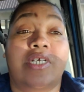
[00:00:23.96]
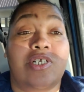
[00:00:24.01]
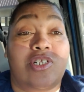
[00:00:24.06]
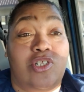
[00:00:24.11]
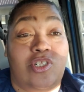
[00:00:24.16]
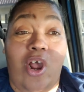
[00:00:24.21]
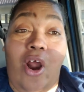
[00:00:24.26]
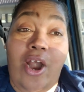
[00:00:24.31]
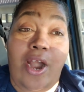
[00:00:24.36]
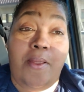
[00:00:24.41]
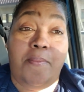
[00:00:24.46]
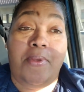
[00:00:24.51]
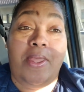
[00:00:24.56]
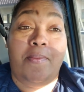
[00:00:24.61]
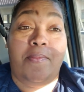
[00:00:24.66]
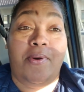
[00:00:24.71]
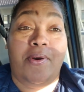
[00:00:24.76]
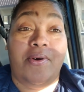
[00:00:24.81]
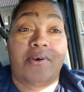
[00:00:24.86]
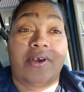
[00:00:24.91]
Sorry
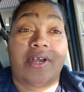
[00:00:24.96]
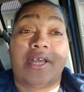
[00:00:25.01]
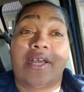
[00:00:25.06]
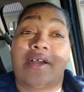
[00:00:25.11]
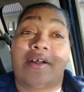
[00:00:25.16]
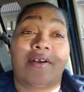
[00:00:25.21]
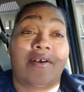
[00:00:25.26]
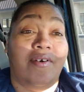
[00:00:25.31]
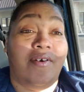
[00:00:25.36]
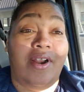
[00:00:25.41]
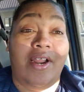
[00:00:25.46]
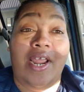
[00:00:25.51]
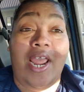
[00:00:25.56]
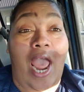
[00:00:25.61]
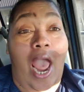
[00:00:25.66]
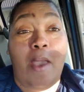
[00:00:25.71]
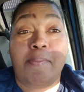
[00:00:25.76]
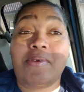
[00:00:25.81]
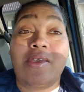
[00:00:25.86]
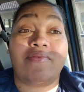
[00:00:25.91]
people, alright,
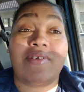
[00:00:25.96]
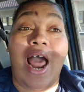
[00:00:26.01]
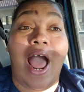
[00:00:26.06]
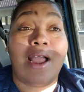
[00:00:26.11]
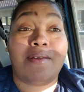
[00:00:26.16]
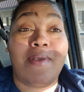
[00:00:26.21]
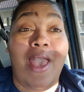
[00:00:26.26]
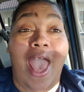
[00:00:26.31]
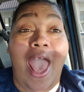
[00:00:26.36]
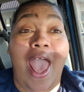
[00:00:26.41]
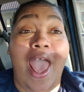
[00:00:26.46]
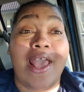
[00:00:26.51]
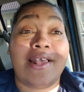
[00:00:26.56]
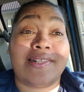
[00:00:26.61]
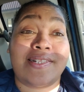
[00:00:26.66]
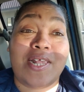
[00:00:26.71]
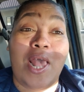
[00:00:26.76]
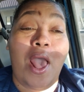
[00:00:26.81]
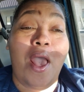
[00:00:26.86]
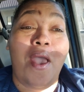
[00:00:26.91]
happy
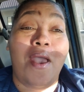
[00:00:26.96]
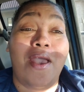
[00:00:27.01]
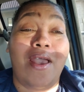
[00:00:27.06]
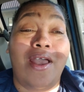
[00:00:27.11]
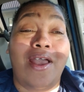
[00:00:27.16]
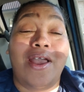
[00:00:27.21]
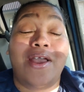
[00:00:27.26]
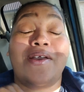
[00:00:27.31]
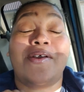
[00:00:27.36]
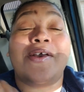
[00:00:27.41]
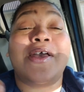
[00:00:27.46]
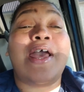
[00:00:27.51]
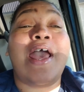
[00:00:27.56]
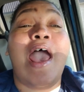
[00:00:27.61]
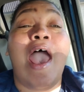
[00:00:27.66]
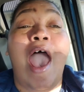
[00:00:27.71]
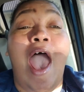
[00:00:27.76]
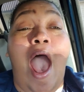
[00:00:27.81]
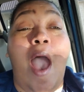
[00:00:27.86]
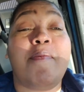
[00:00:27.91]
Vlogmas!
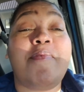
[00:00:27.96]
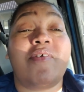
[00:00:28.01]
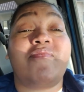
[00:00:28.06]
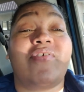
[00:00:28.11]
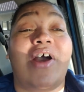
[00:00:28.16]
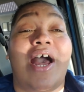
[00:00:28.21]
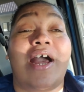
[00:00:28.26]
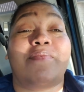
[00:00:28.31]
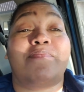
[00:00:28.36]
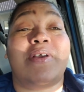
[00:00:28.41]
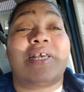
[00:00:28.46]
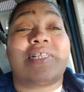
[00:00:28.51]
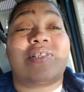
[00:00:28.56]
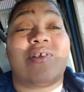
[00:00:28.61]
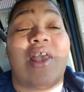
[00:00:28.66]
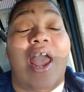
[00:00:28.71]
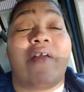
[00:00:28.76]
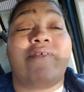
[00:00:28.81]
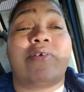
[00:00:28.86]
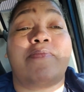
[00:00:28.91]
Happy
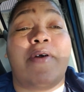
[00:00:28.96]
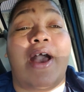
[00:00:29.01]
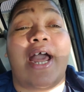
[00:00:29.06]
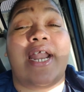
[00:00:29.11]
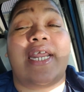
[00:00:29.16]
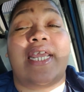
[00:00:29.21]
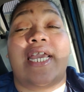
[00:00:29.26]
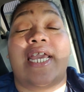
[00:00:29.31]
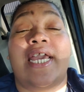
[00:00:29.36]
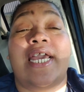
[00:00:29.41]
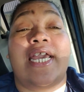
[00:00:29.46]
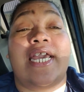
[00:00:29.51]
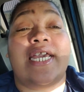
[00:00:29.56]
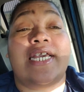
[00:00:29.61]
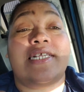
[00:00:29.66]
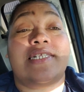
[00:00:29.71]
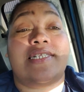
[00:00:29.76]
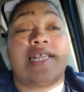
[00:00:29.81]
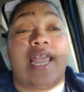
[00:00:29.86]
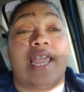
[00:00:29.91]
Vlogmas, everybody. It
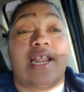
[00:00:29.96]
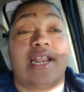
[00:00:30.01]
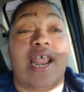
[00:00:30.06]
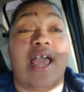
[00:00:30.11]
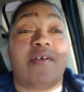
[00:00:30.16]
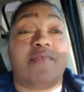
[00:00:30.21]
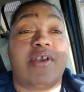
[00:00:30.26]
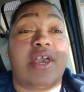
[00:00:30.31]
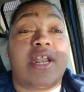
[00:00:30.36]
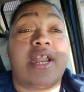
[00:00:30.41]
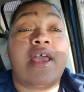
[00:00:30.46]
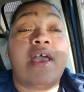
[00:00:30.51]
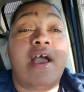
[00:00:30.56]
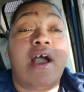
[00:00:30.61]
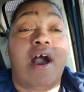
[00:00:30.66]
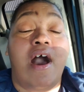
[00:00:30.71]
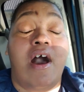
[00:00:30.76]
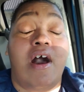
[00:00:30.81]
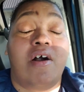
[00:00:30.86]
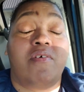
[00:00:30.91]
is day 11
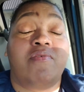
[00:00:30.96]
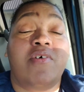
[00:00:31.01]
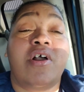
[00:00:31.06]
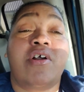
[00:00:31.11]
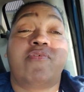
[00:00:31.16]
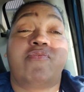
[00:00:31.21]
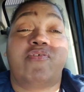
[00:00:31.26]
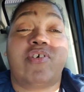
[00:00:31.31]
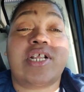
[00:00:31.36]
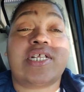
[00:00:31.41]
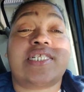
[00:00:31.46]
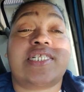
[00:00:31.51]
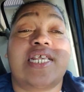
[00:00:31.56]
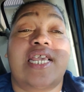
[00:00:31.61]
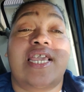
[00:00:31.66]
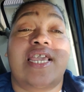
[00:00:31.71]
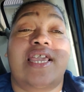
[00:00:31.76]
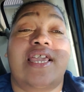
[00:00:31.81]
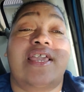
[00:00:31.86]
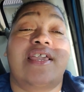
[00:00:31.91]
of
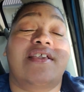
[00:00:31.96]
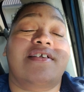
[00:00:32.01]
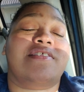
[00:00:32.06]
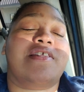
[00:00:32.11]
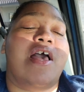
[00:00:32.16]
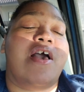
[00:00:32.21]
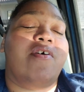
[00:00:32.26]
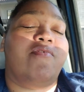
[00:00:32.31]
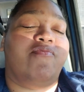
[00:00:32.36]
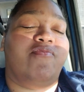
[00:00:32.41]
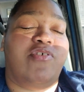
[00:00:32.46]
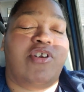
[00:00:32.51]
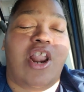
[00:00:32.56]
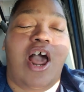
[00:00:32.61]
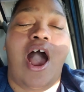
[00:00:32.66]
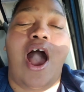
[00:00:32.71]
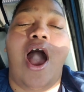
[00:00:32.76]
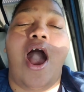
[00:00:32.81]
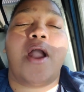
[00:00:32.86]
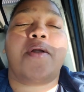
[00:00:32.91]
Fritzi's
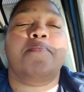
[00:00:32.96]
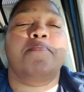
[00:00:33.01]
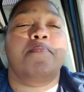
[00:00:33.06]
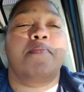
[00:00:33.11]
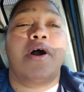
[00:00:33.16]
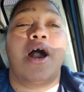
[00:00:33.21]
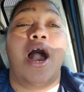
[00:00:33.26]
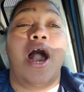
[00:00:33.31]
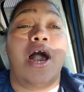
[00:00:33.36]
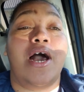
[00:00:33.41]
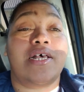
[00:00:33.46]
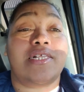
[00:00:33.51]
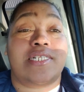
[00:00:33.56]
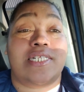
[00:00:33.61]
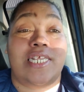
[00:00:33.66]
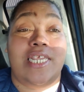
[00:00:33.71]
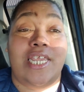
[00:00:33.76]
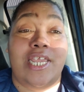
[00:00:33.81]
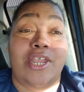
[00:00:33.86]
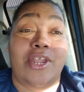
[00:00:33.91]

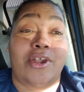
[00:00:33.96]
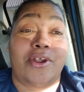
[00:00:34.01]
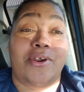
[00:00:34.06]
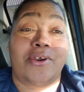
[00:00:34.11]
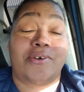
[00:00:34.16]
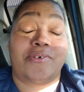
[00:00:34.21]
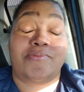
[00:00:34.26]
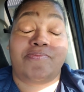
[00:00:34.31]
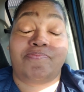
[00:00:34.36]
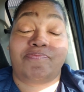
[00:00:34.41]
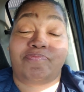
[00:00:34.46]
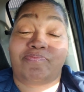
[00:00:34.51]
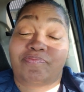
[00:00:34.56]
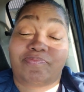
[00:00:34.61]
Vlogmas here